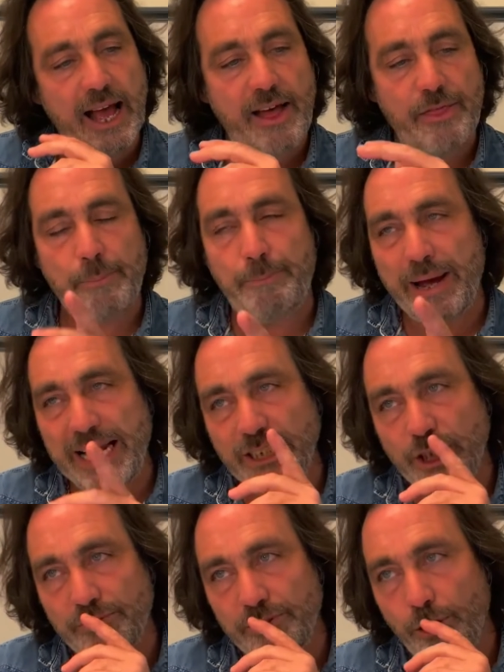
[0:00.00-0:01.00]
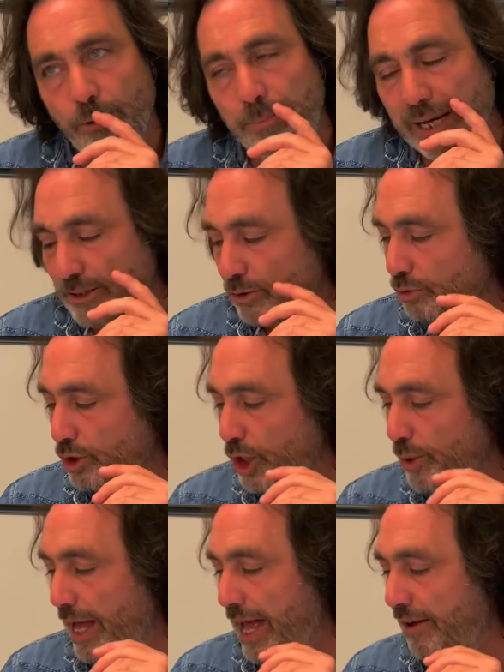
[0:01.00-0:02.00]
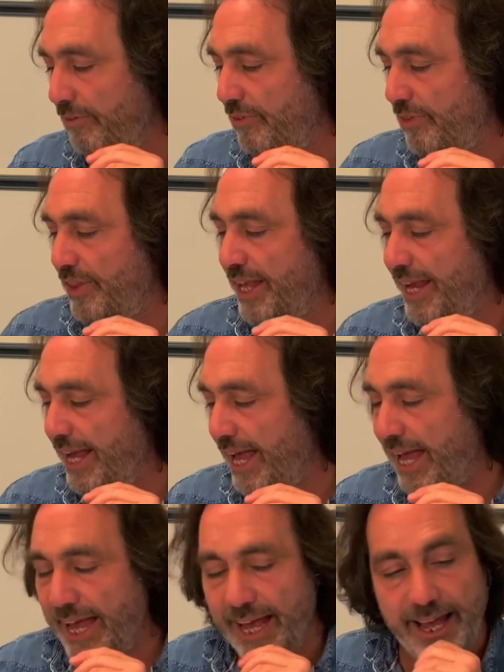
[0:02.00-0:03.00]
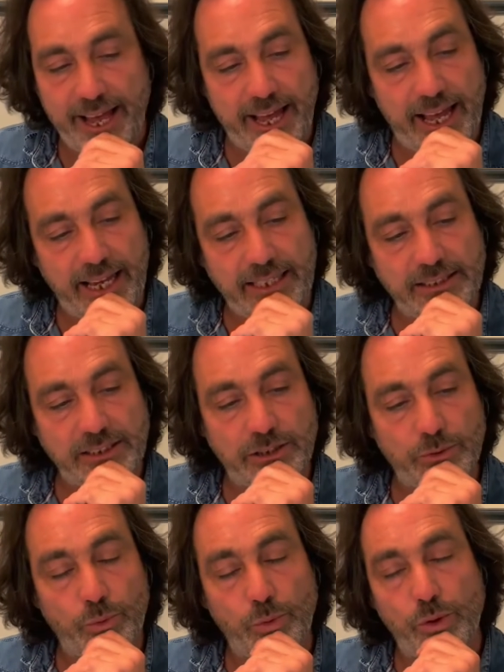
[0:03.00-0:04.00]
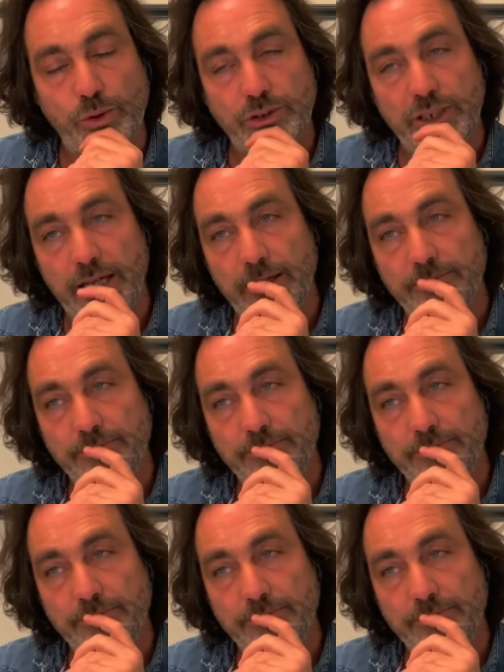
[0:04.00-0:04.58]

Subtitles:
At the base of your petals, you have the air and water.